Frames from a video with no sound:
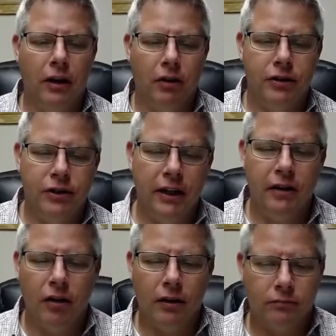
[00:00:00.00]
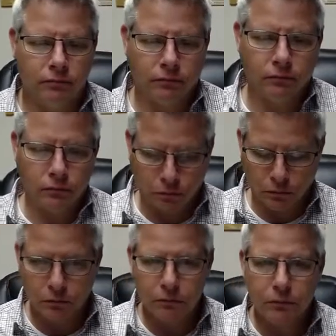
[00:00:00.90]
are sitting on.
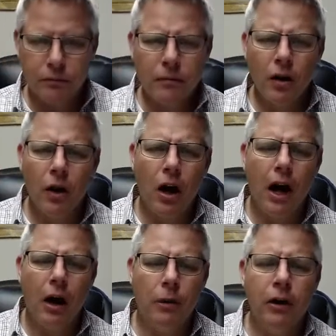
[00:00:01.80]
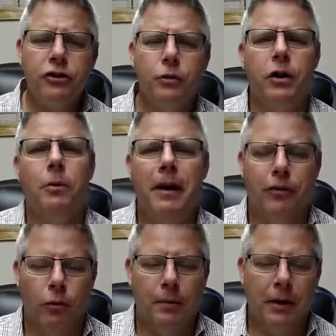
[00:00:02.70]
What else do we know about the
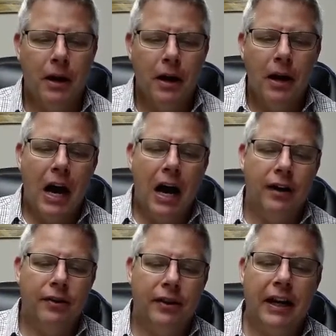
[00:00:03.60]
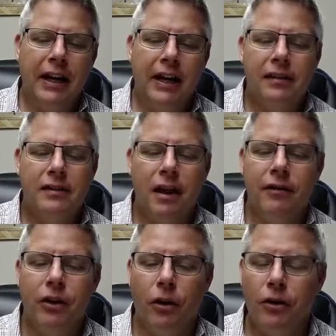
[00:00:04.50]
woman? The kings of
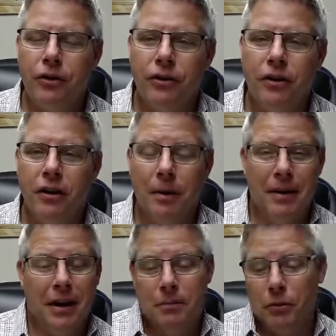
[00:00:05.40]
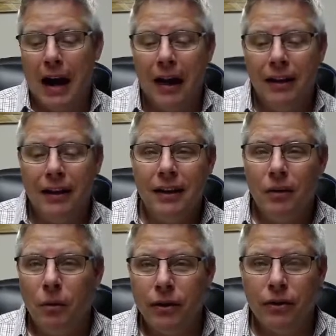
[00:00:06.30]
the earth commit immorality
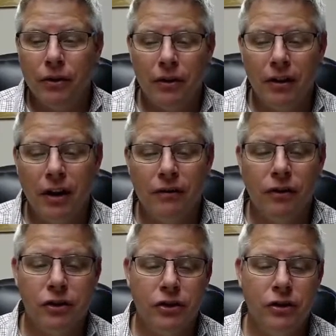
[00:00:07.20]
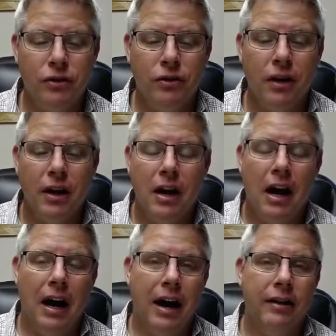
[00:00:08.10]
with her in verse 2,
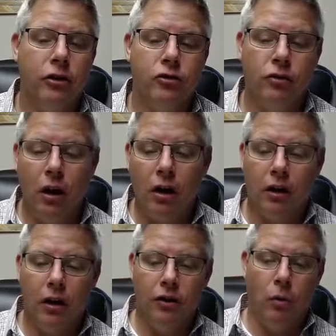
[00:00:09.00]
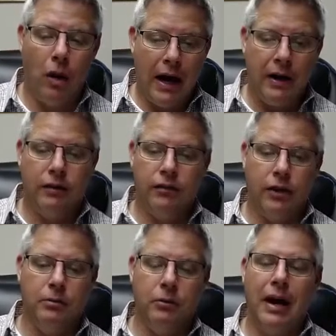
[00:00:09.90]
and they're drunk on the wine of her
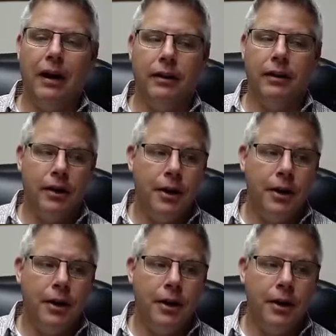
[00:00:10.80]
immorality.